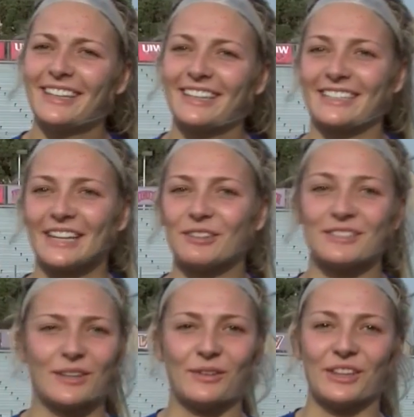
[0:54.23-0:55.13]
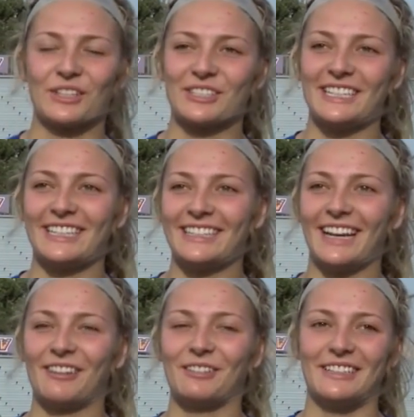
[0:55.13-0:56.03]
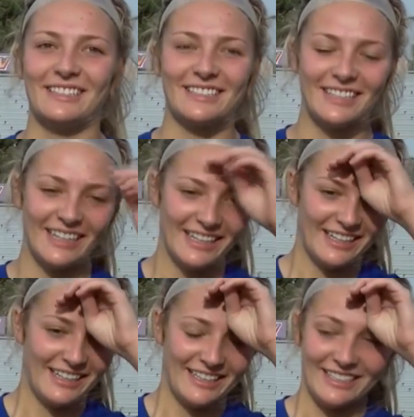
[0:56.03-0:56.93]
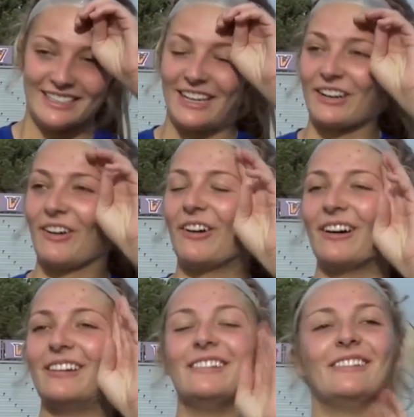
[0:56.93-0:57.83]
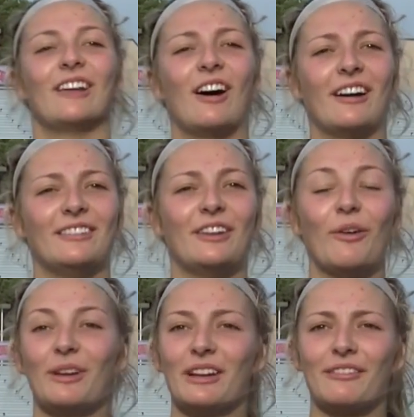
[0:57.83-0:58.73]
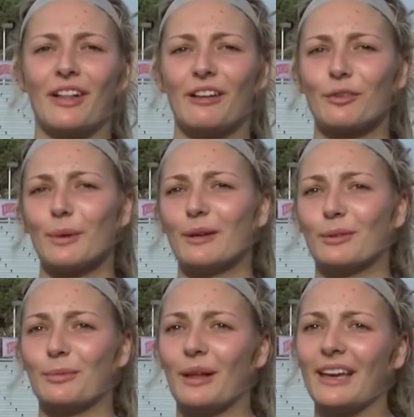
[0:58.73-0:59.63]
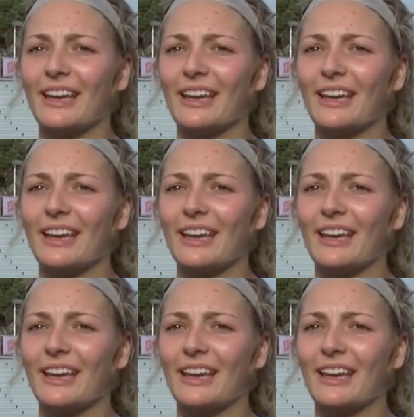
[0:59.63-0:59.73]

because I was only 13. I was stuck on not knowing if I'll ever be able to play